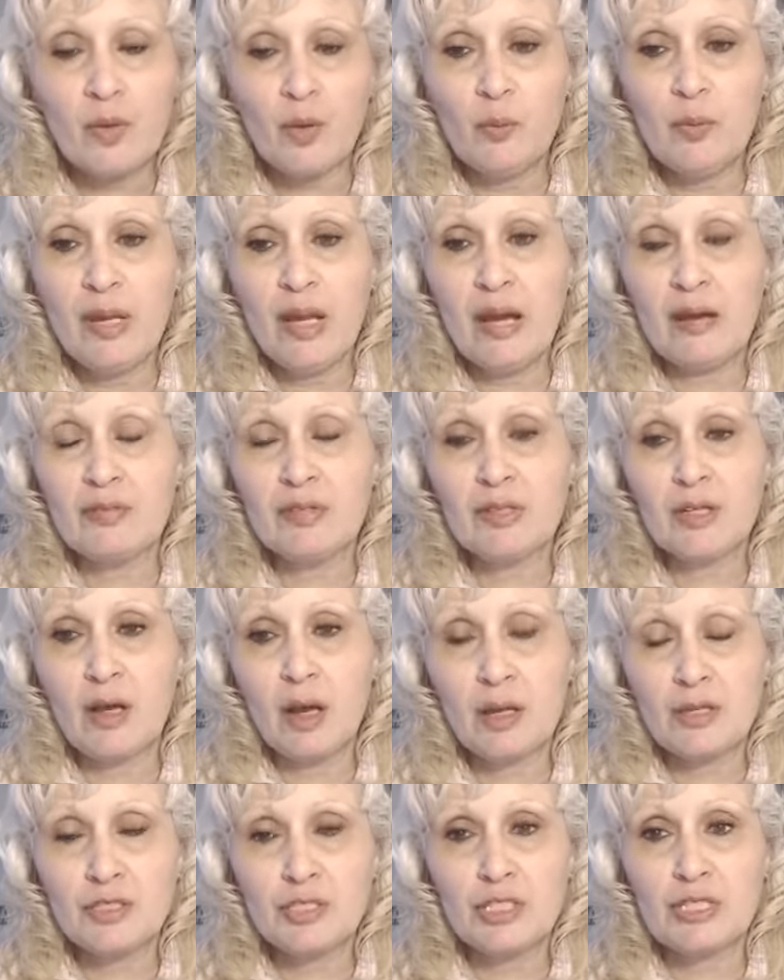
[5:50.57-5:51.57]
We have the
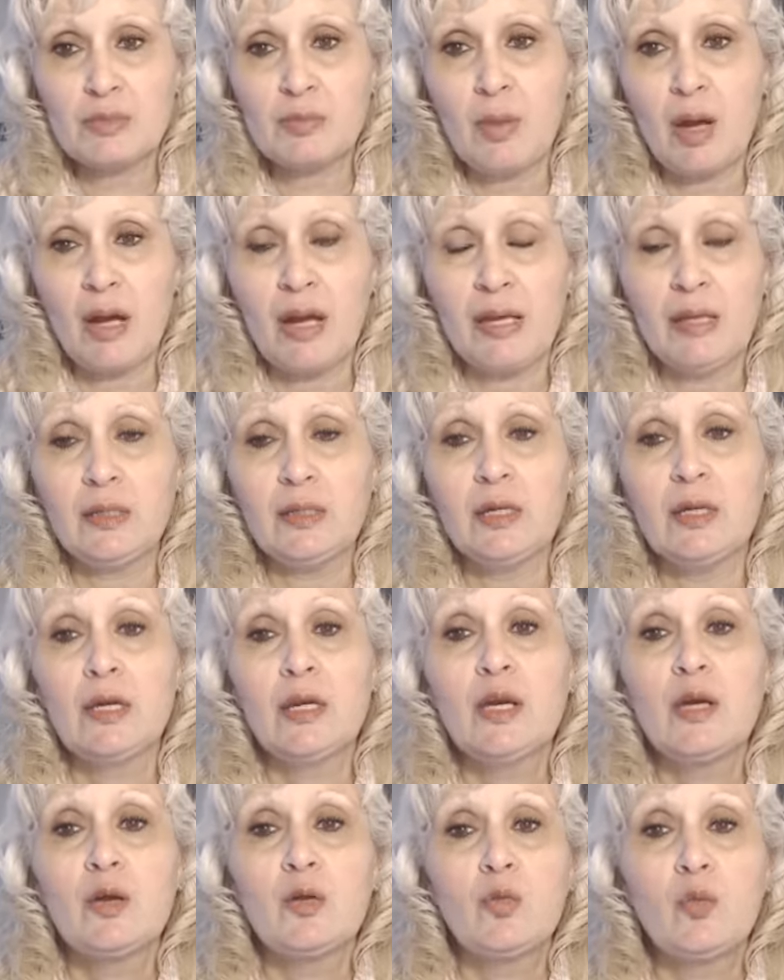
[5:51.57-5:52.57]
conscious mind,
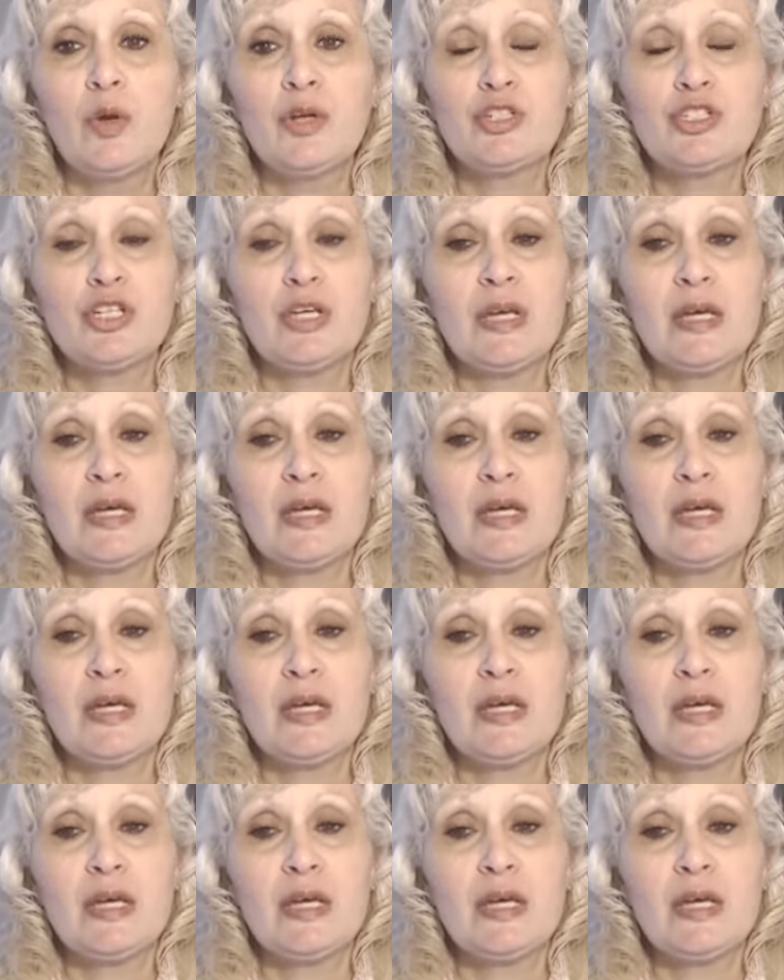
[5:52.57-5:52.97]
which